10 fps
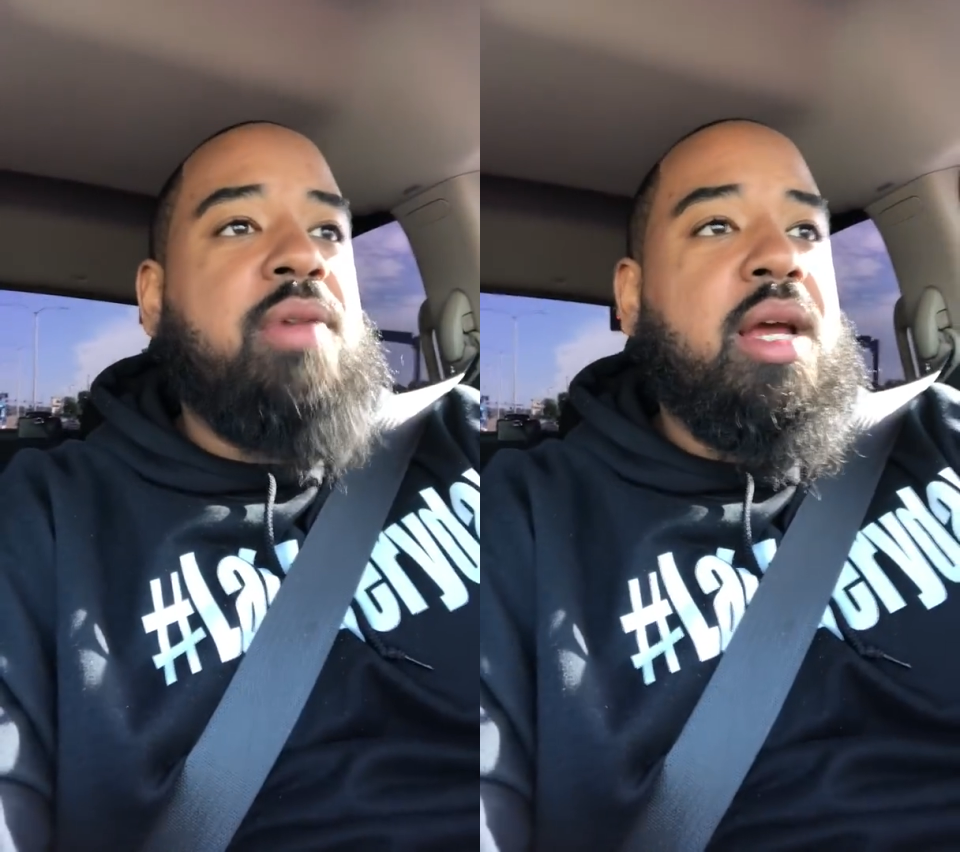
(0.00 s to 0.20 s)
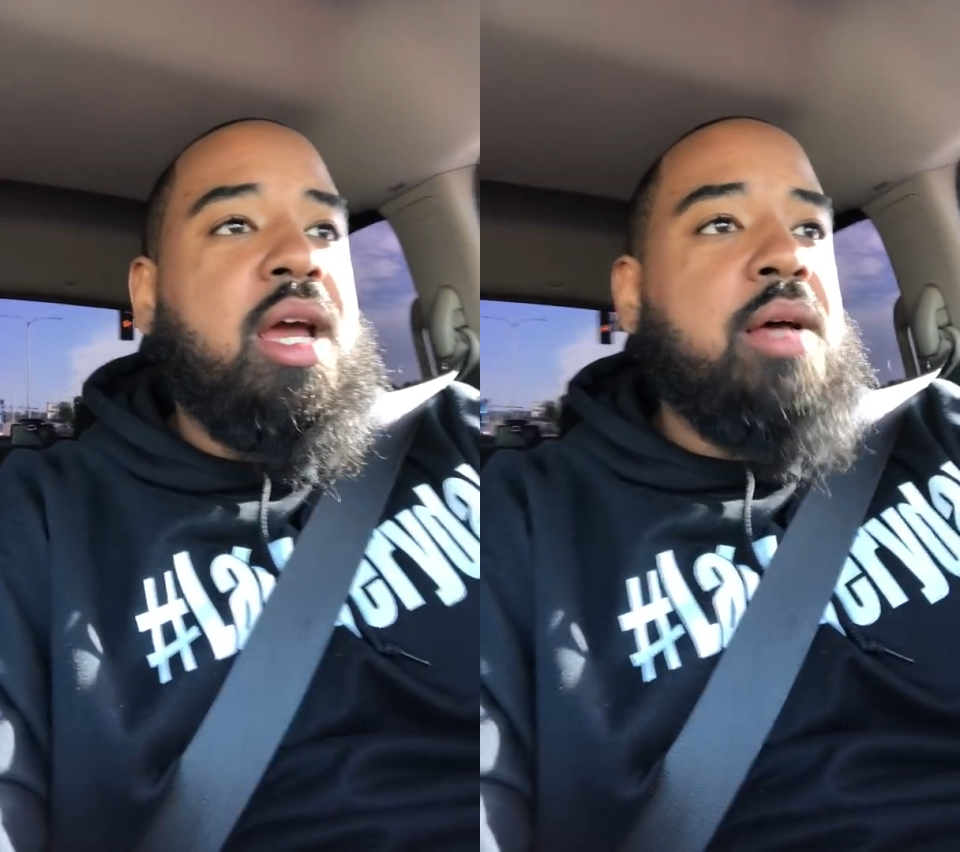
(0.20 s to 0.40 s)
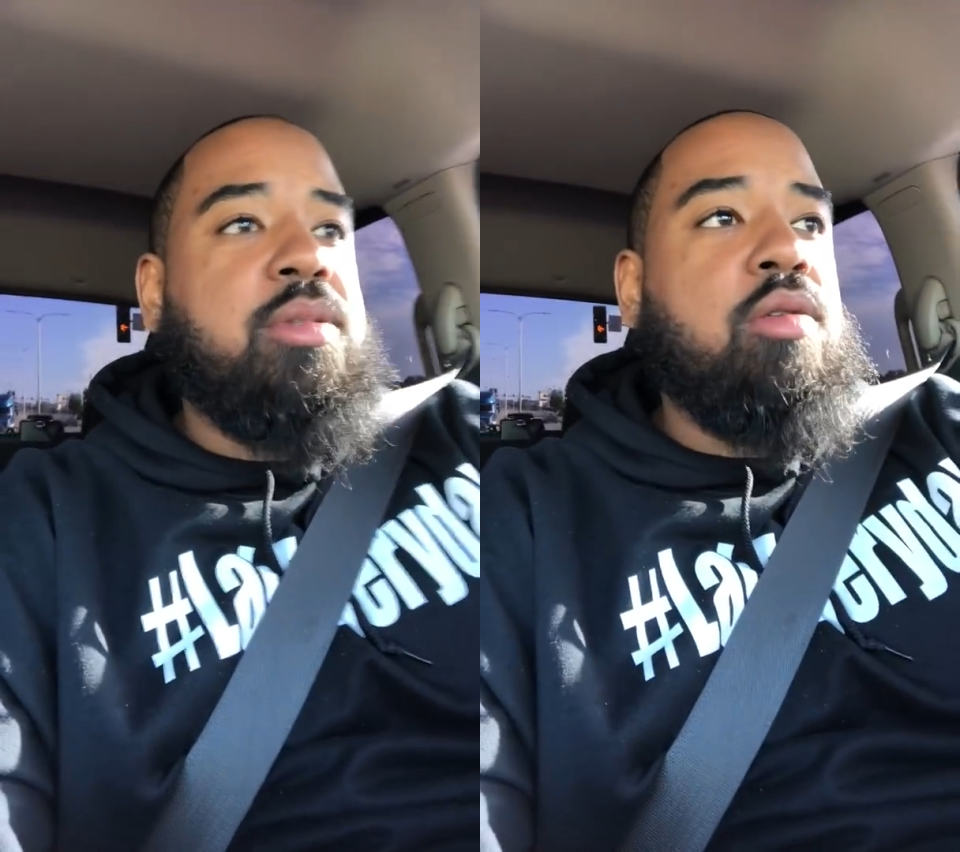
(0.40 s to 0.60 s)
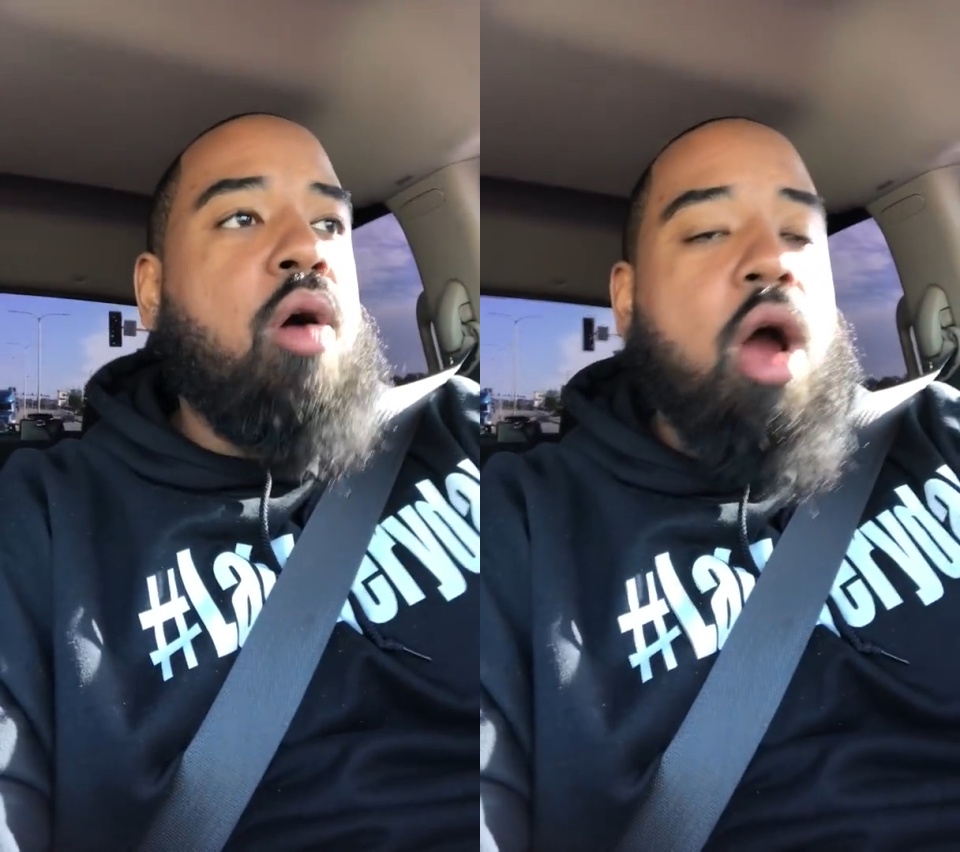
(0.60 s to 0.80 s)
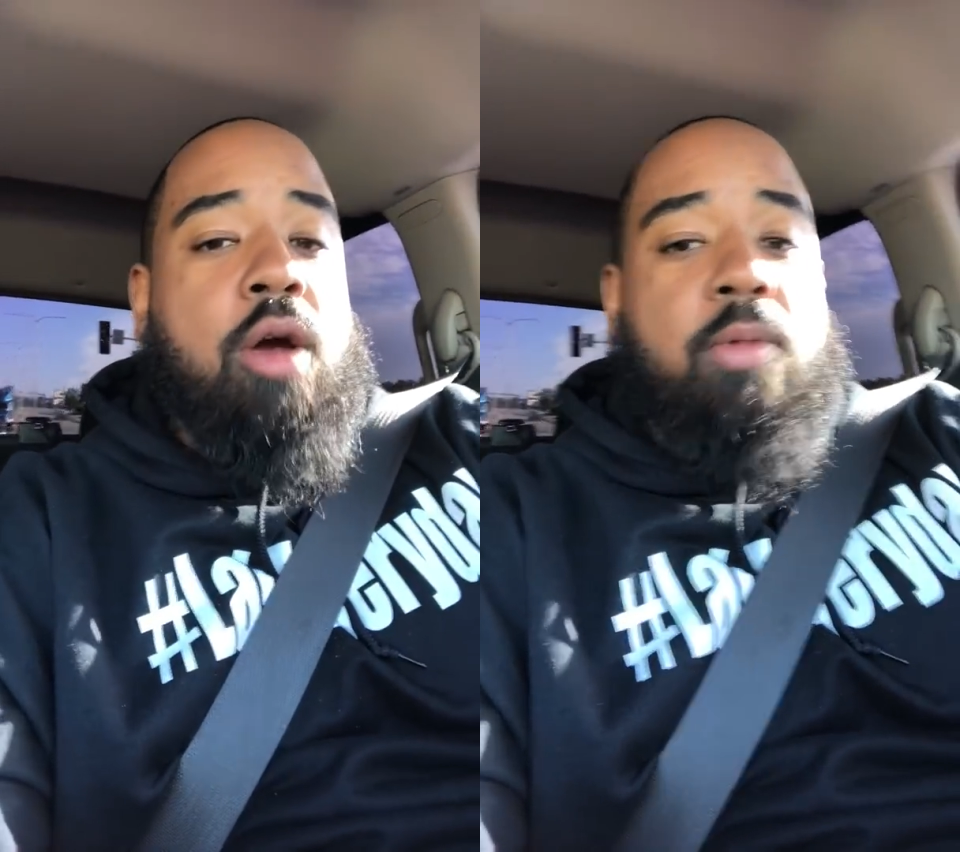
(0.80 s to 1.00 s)
when it comes to
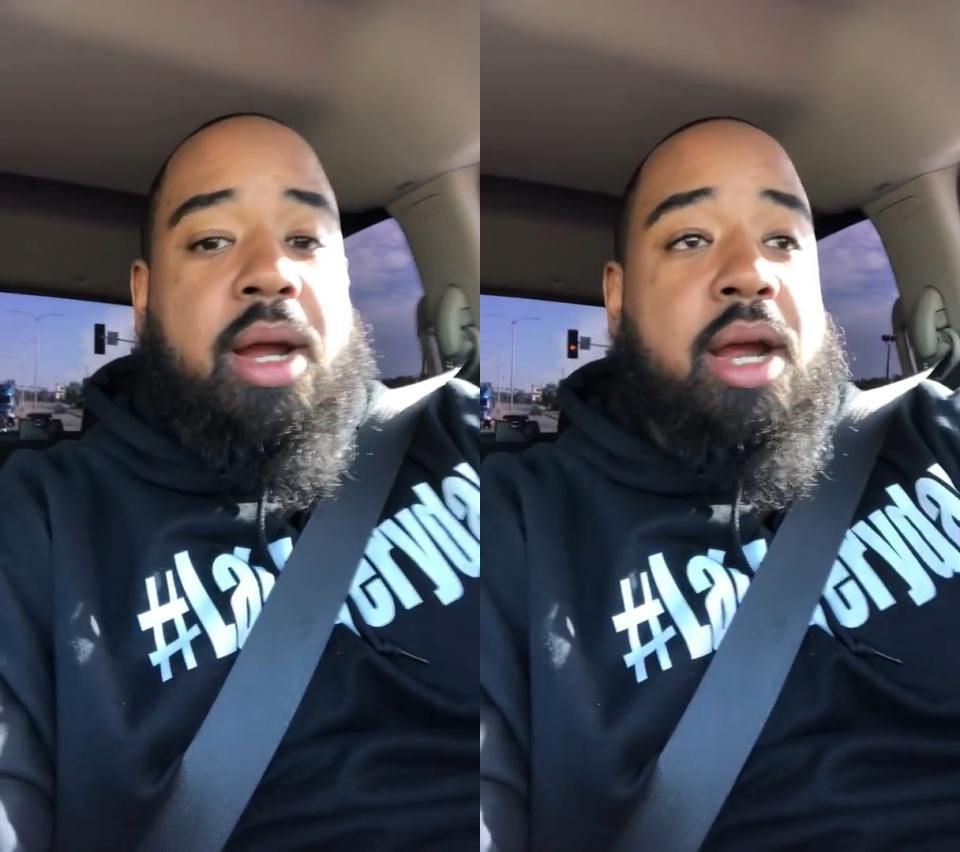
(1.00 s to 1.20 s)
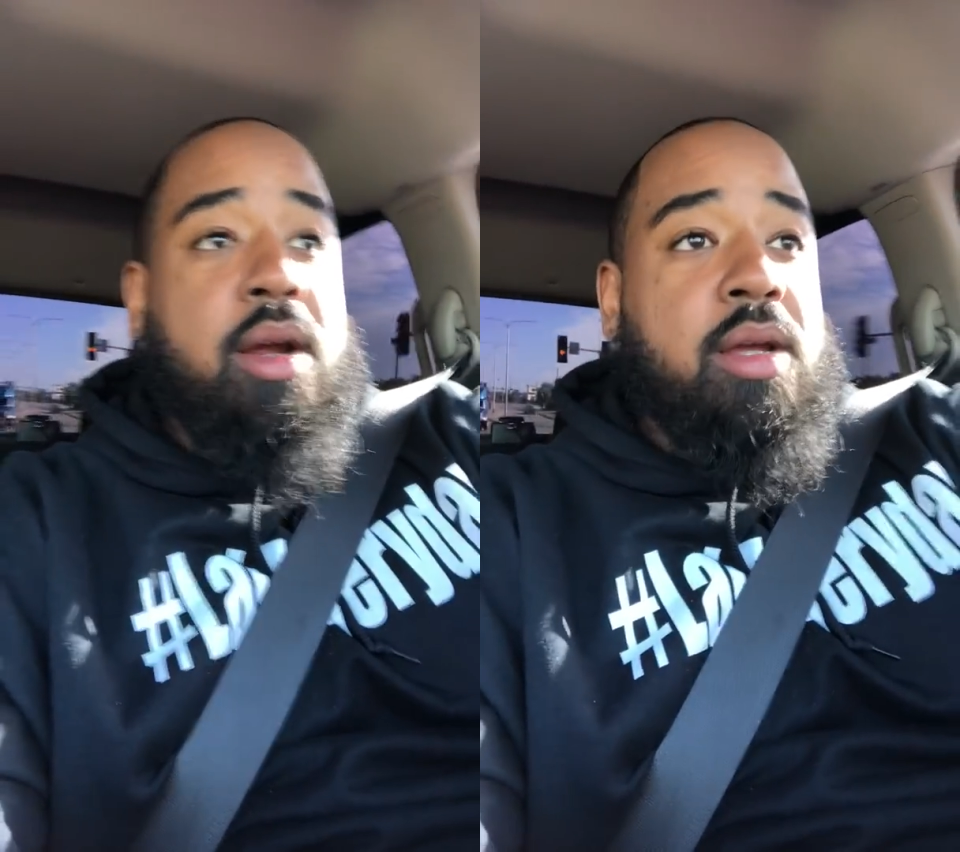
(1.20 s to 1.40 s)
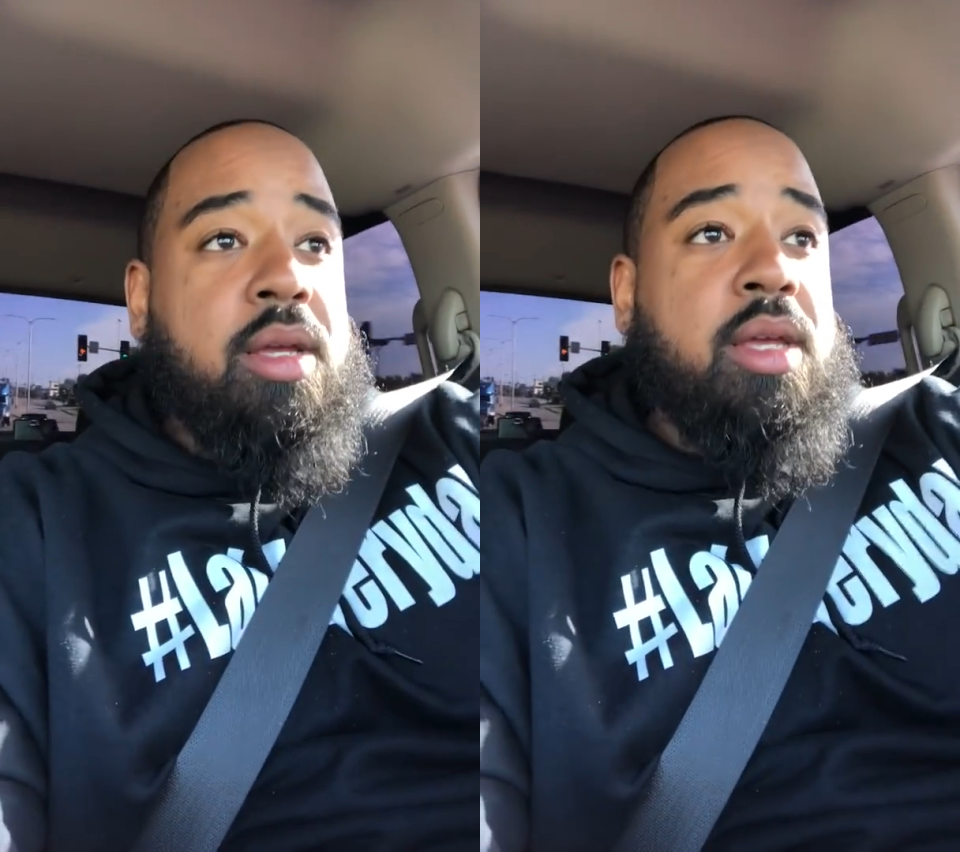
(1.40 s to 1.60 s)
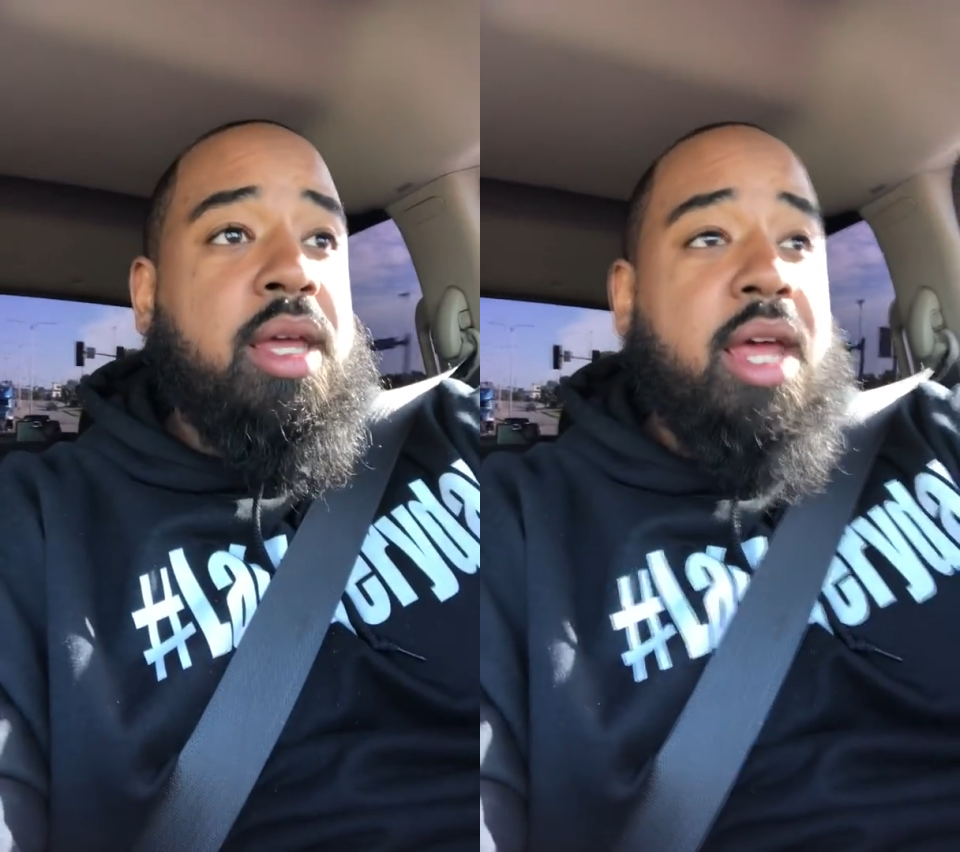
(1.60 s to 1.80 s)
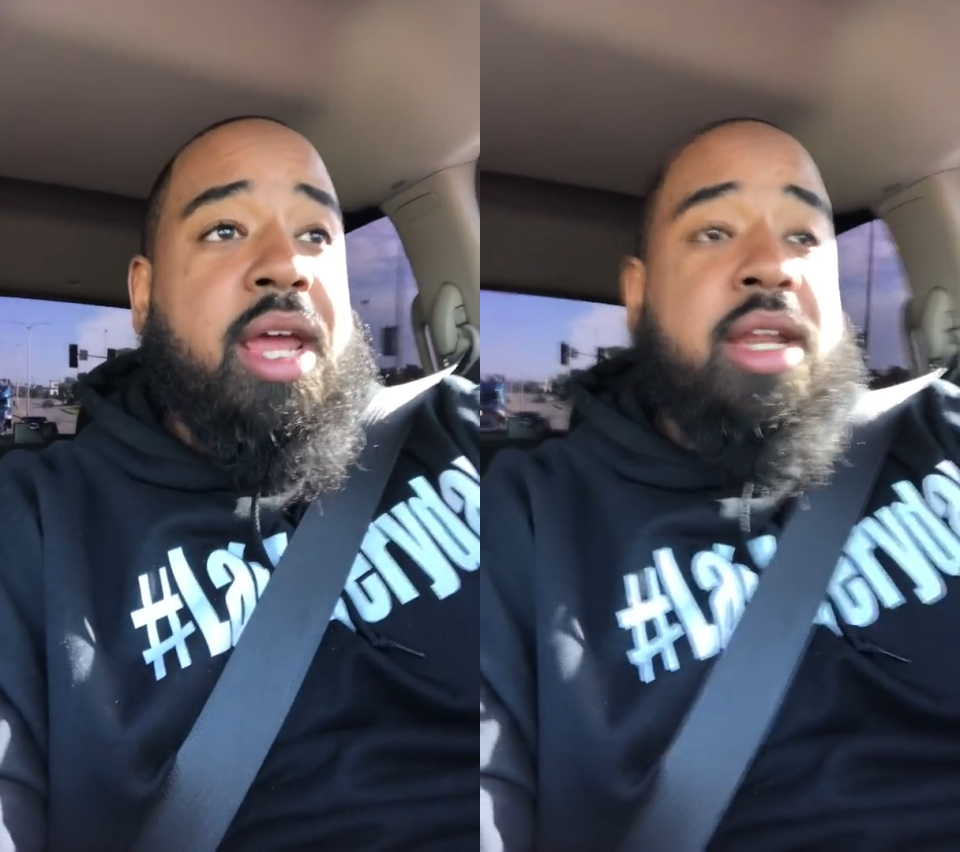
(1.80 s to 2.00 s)
hardware
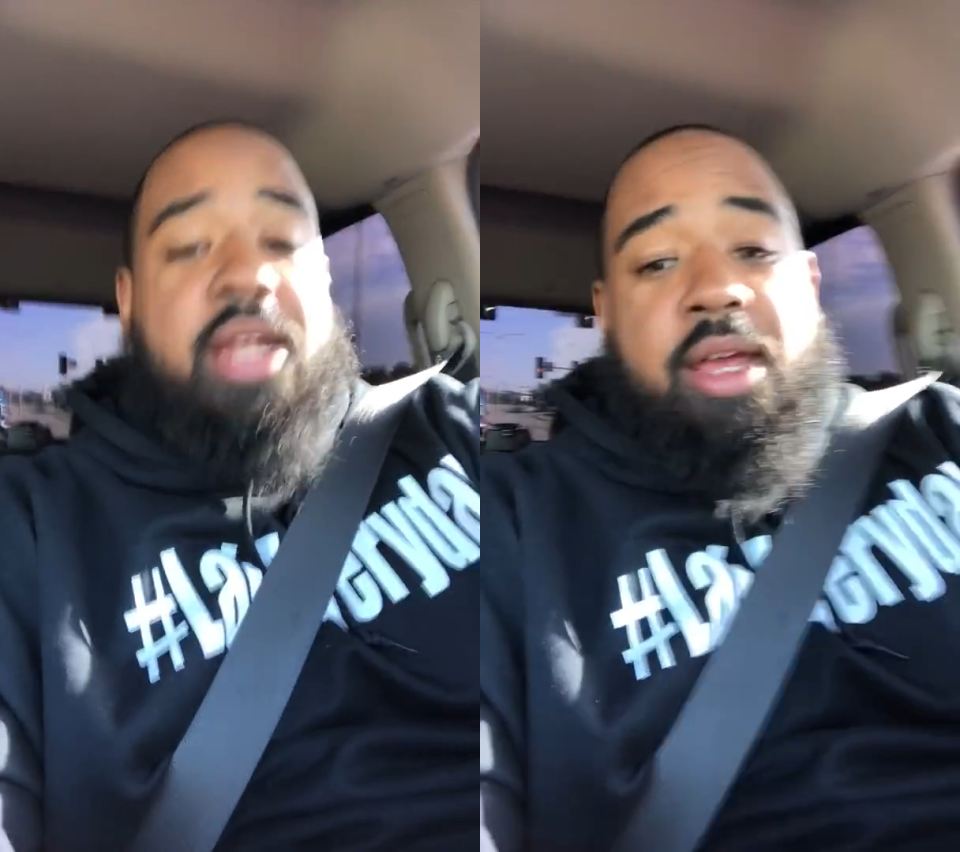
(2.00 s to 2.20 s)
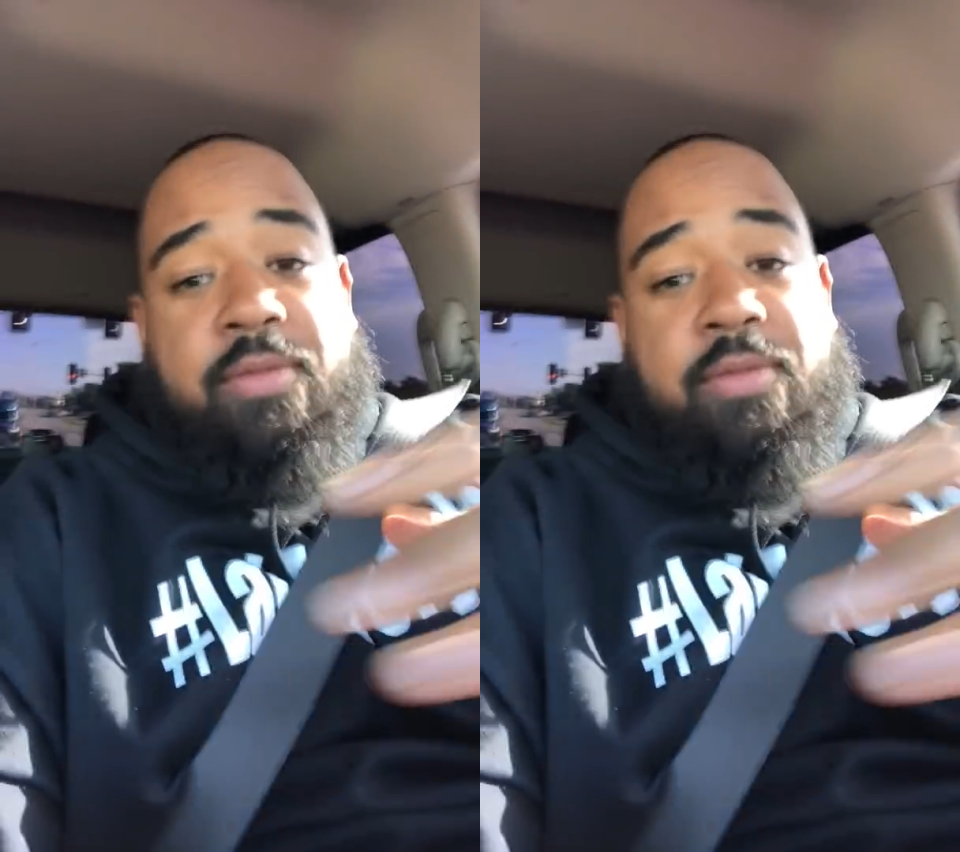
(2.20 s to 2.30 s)
in